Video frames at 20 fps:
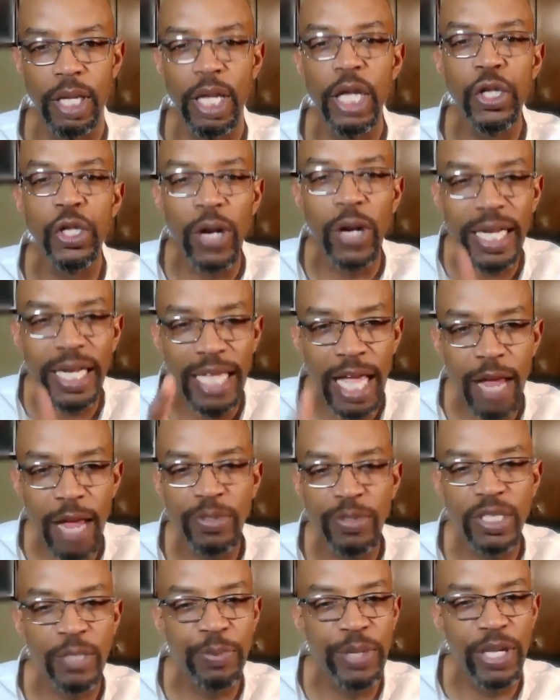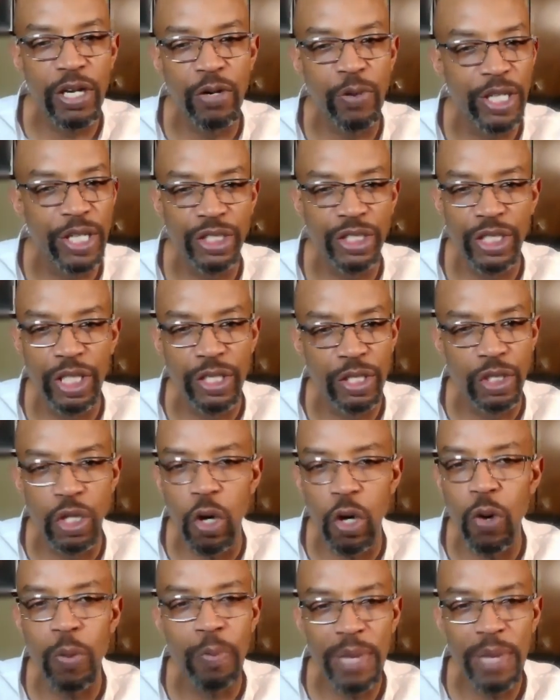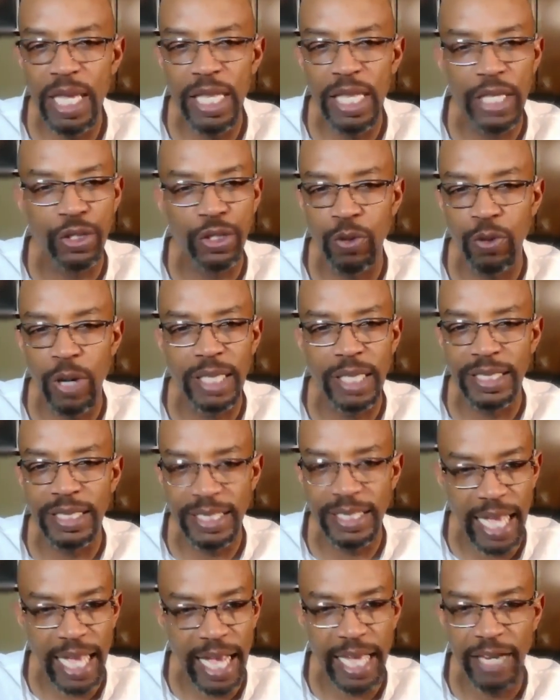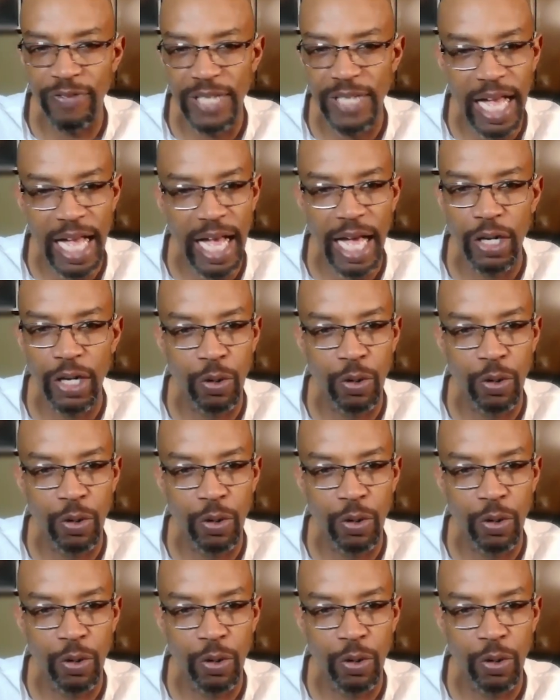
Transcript: Your claims to be Christian don't mean that you're on the side of God